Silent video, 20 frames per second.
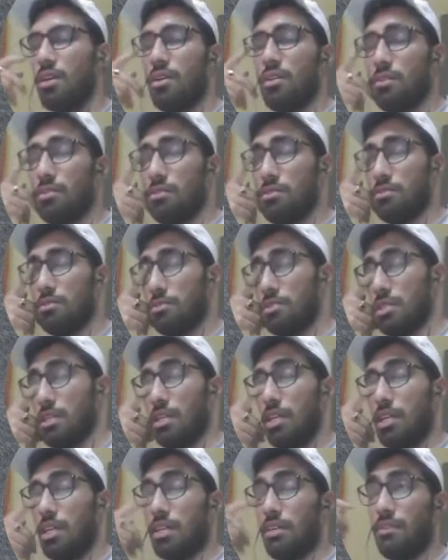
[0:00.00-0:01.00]
uh,
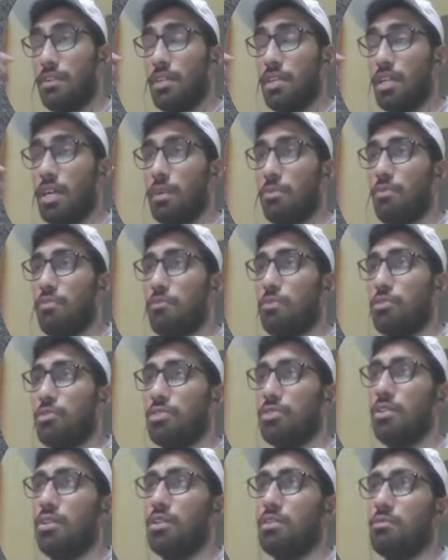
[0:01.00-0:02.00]
there are different type of
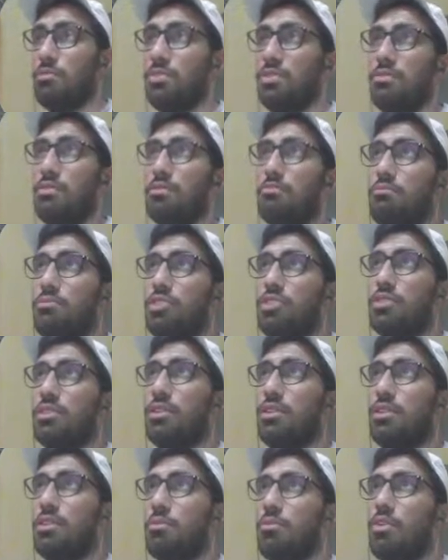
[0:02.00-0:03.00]
machine learning. It's a machine
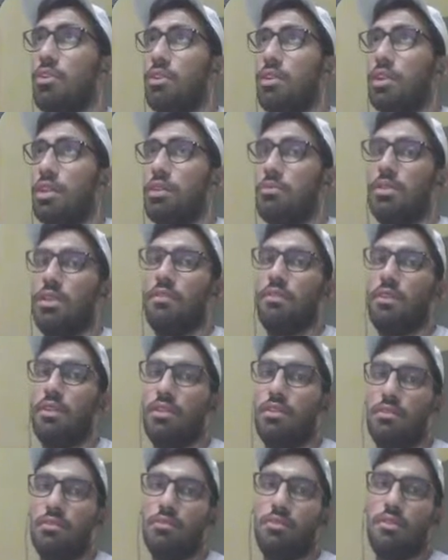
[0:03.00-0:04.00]
learning model can be
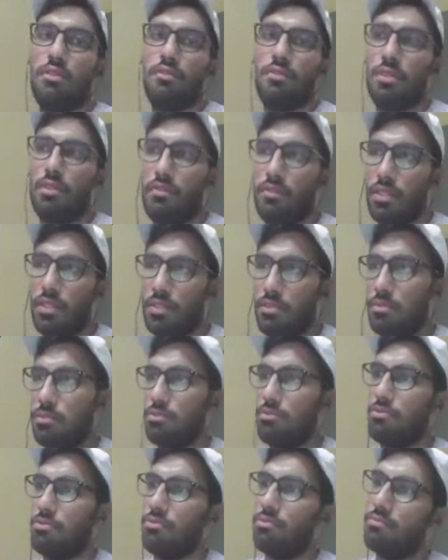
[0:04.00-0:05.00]
divided into different ways.
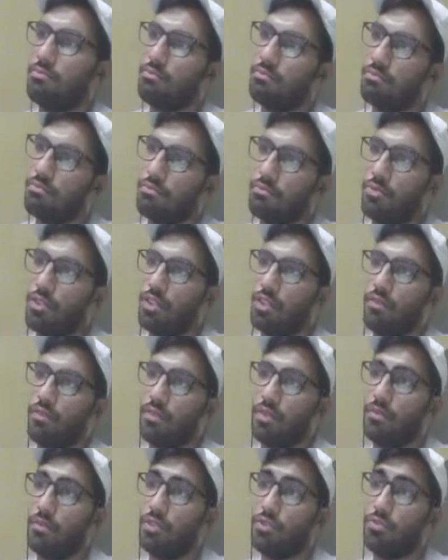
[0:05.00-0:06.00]
So one of
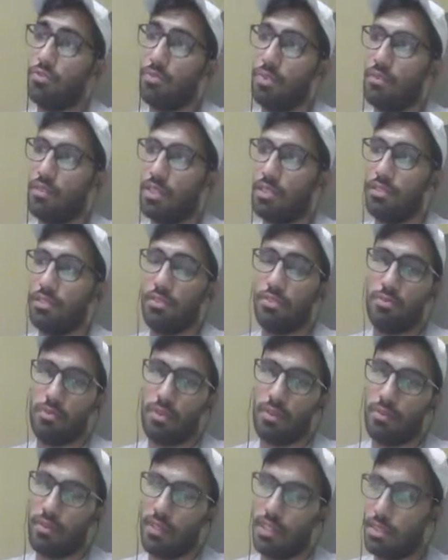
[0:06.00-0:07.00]
them is supervised,
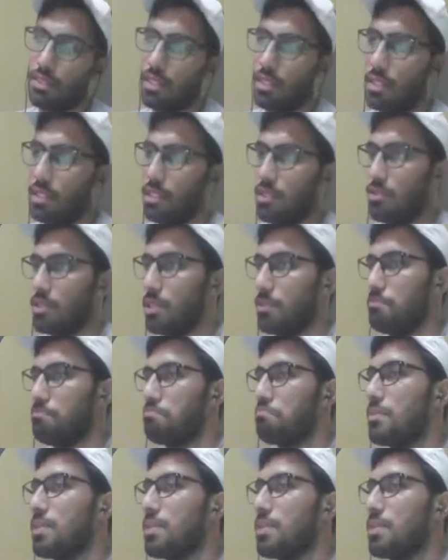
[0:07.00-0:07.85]
unsupervised learning. Okay,